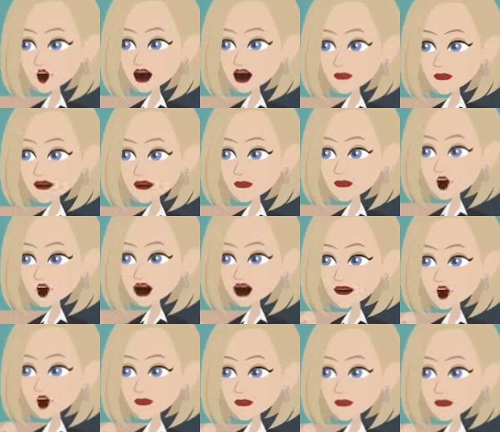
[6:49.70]
One
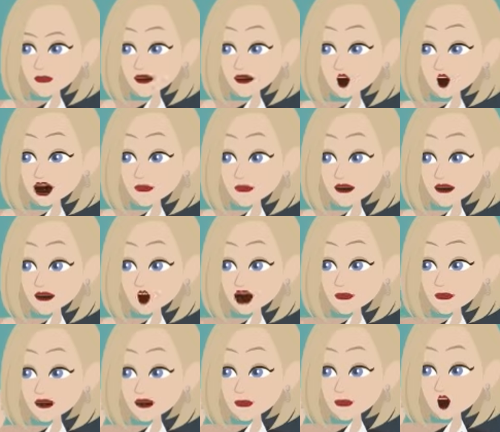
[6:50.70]
important tip is to pay
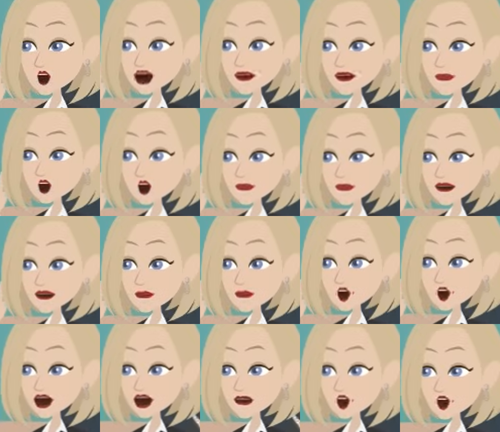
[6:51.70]
close attention
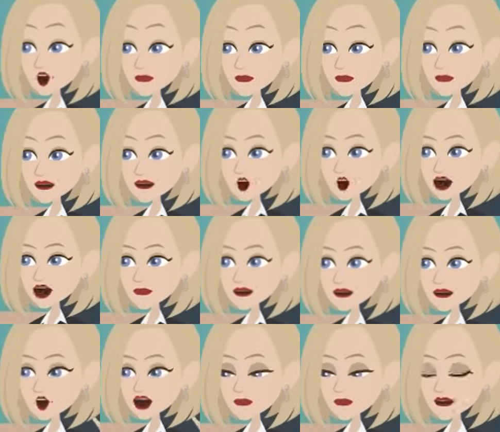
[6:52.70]
to irregular
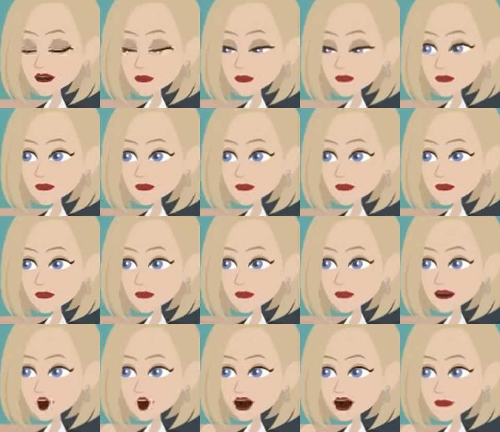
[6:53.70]
verbs. These
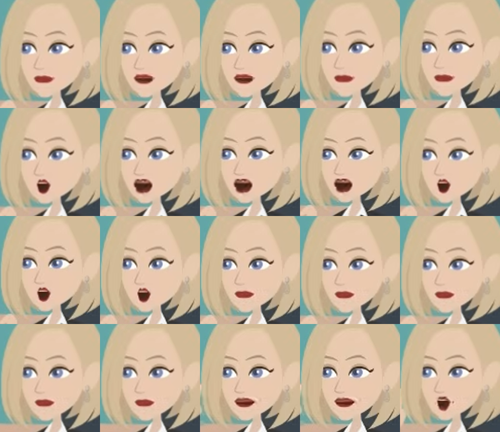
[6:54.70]
do not follow the
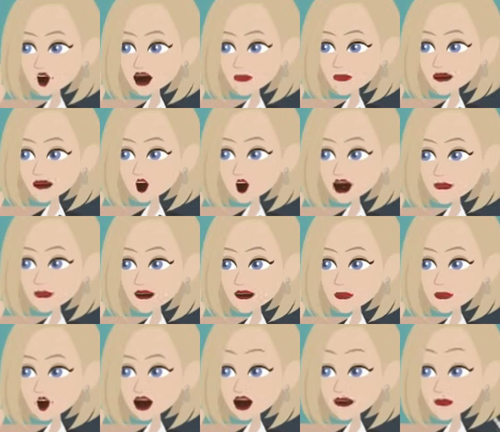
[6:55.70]
normal ed rule
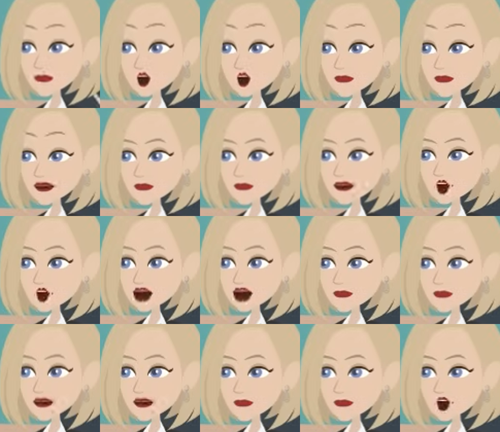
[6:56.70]
for past
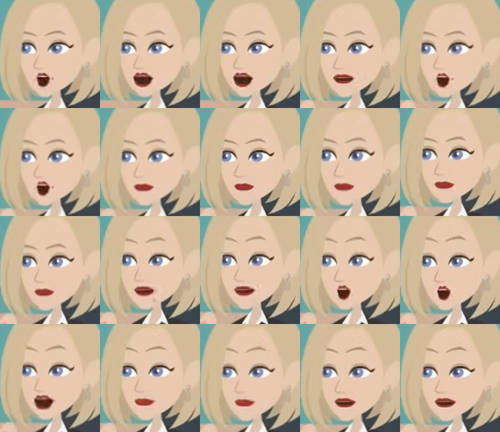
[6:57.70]
tense. For
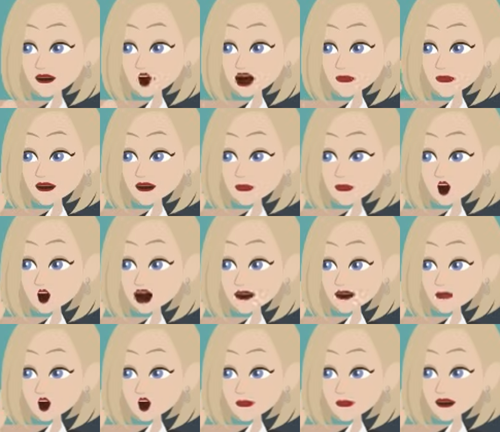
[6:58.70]
example,
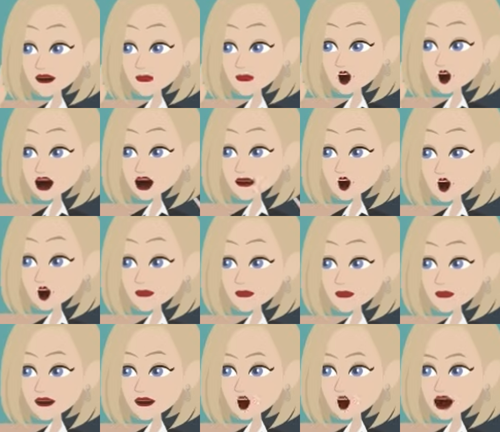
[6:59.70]
go
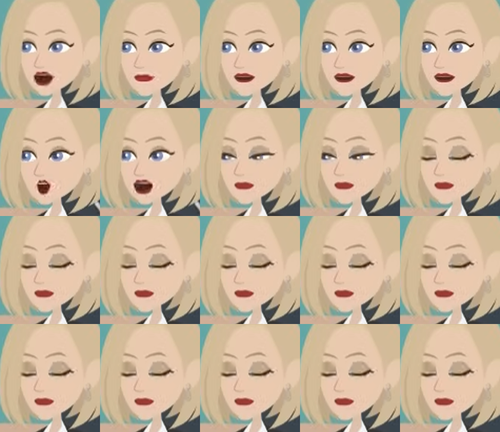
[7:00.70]
becomes went,